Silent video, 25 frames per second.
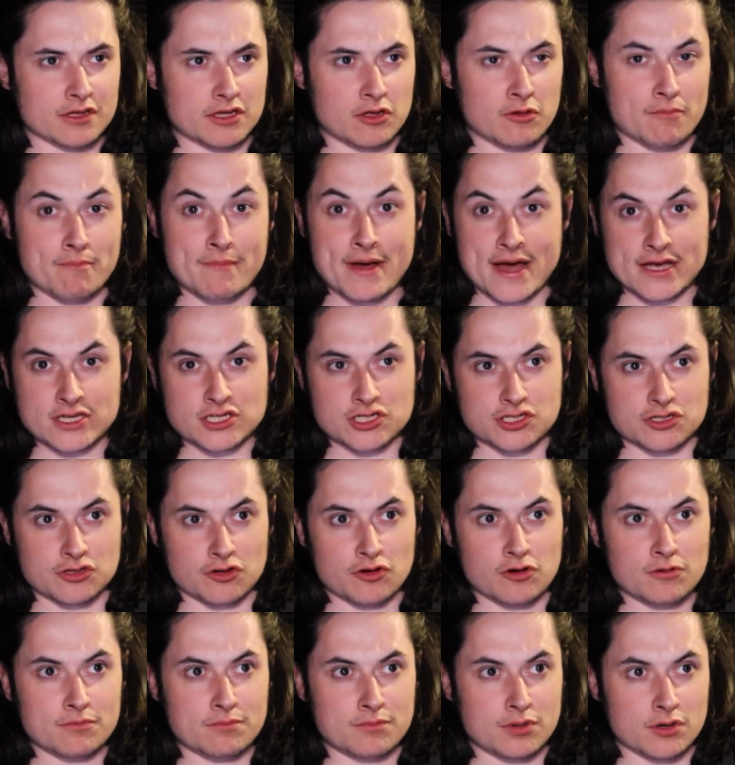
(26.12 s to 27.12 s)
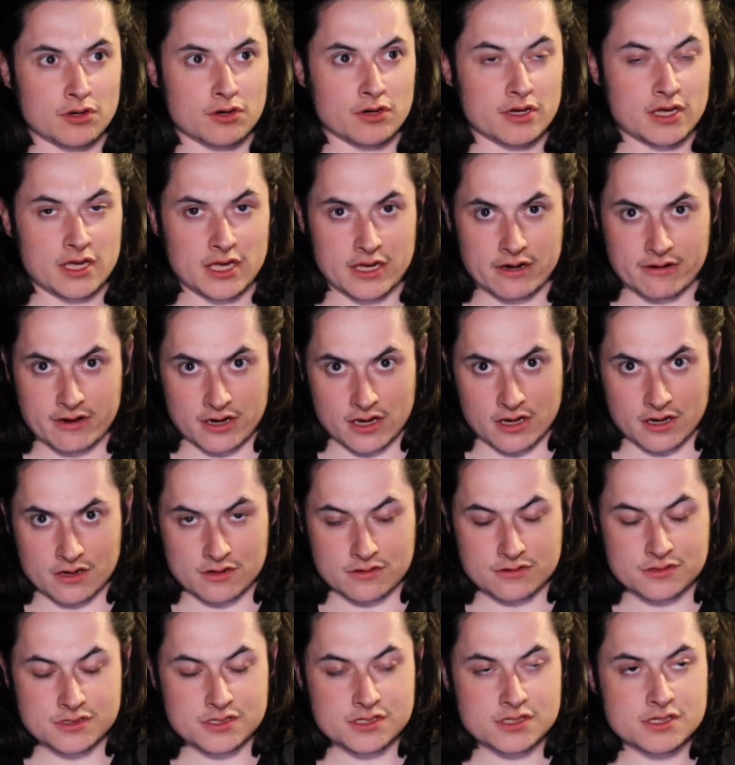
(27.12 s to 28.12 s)
a little messed up, but here it
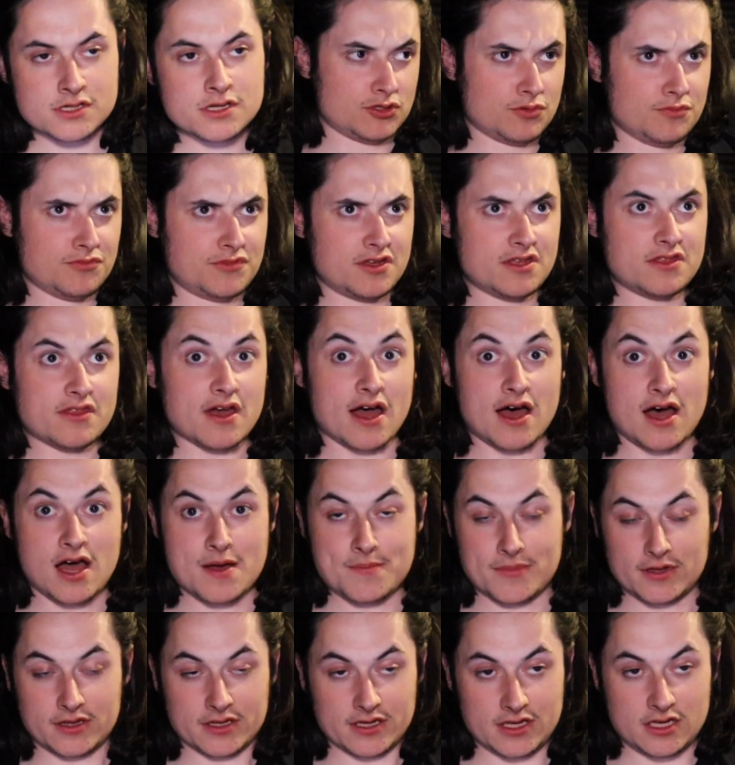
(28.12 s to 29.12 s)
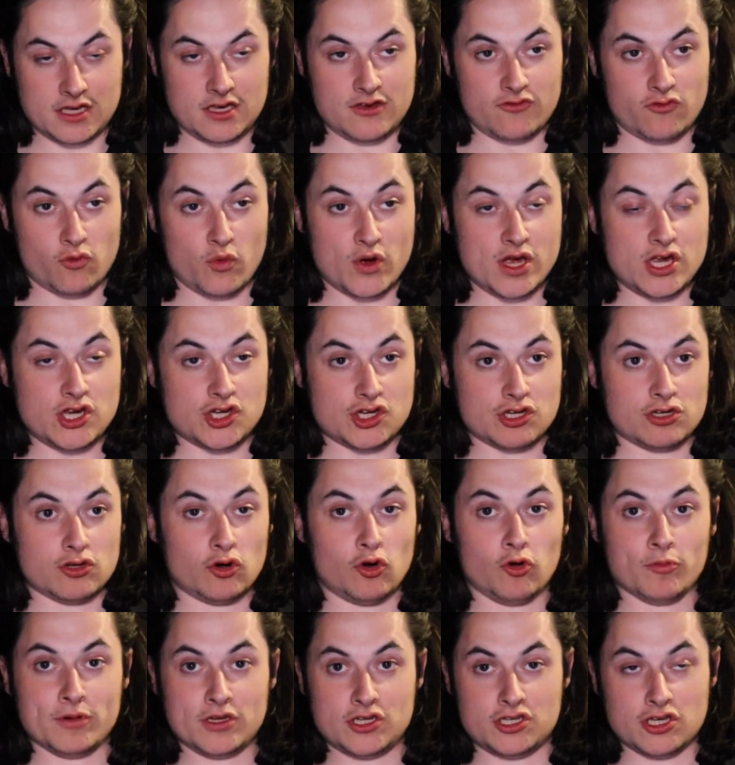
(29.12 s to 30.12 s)
goes. Something that I believe we should
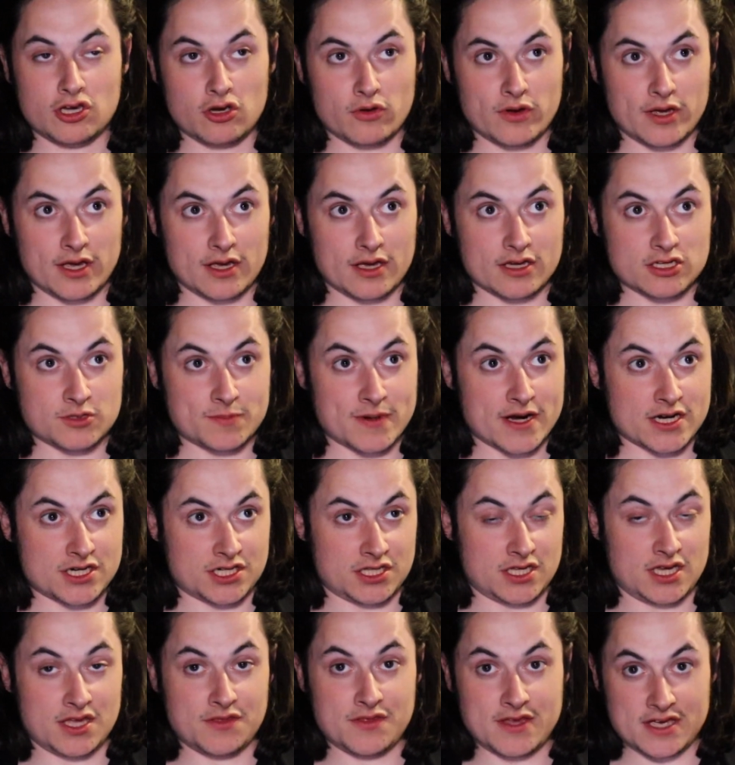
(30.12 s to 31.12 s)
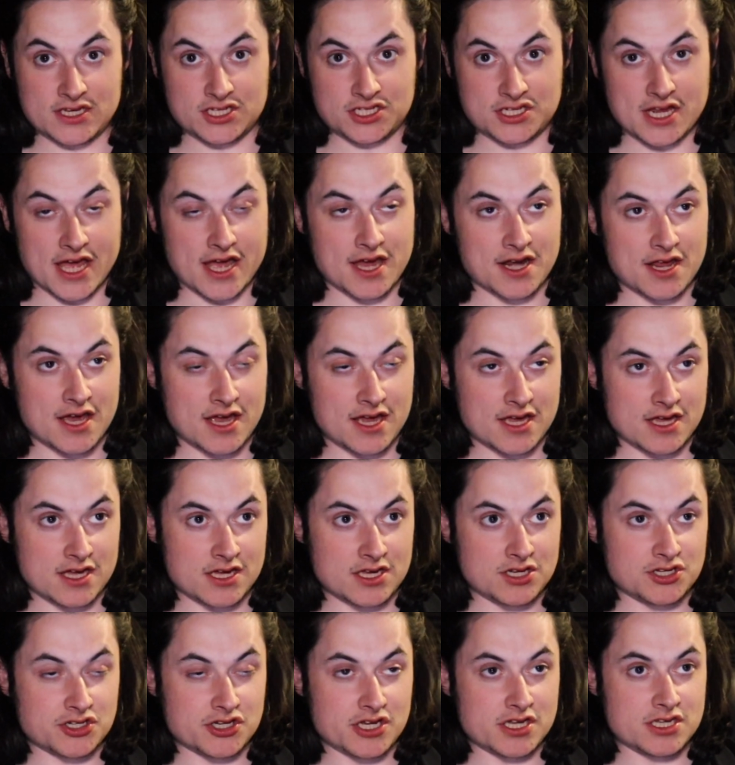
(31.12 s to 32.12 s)
all be doing, especially in this day and
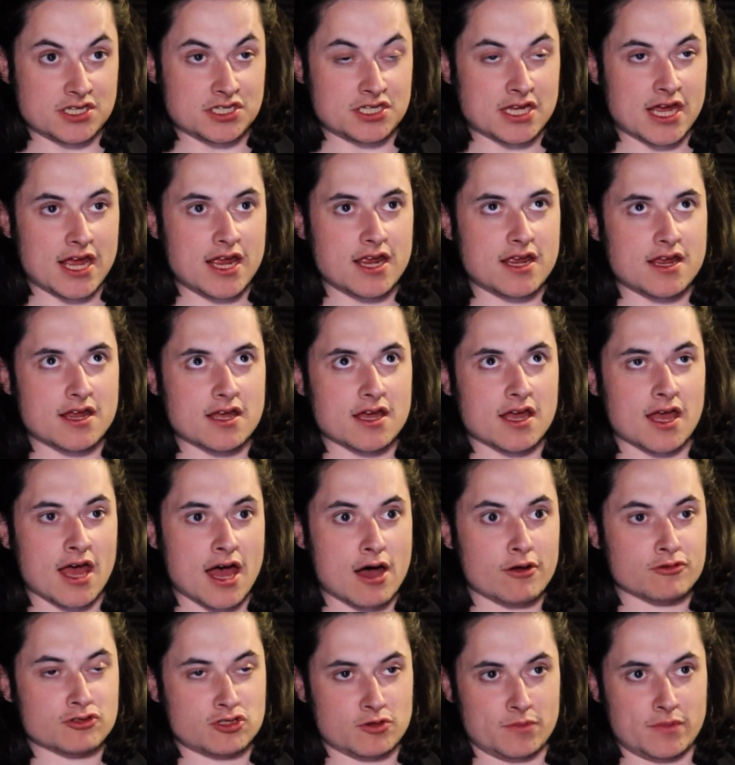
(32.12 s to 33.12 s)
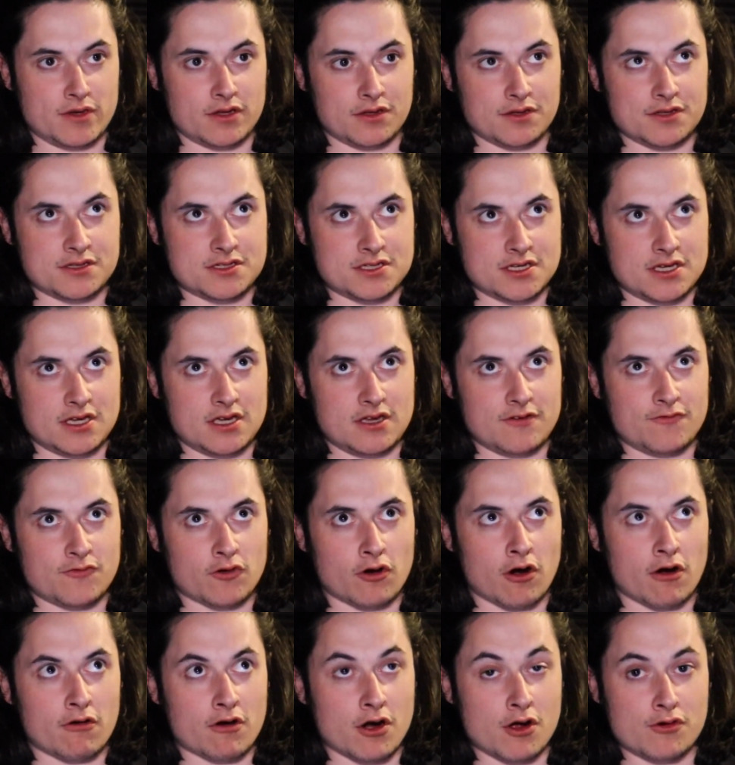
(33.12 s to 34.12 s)
age, is taking accountability
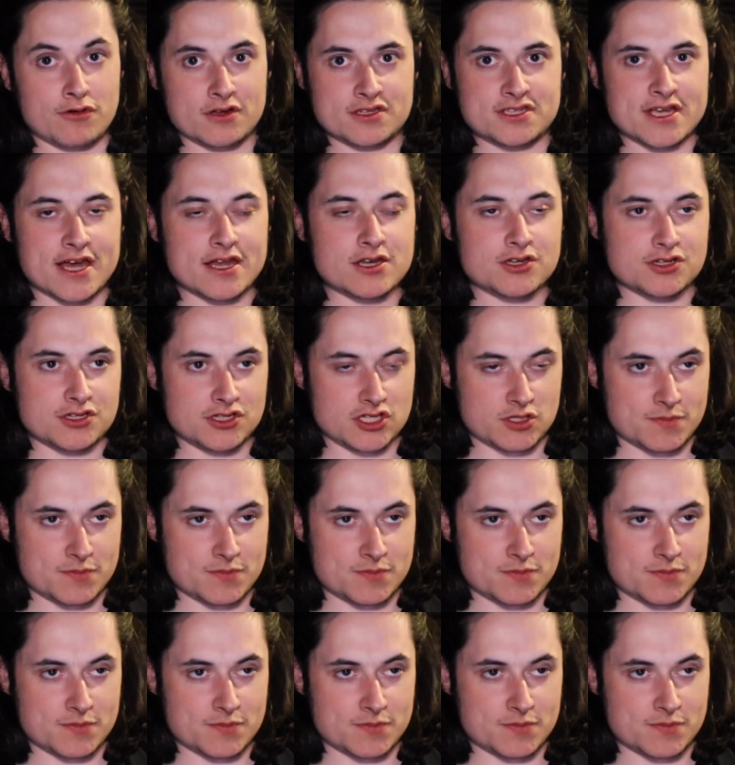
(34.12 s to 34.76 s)
for our own attention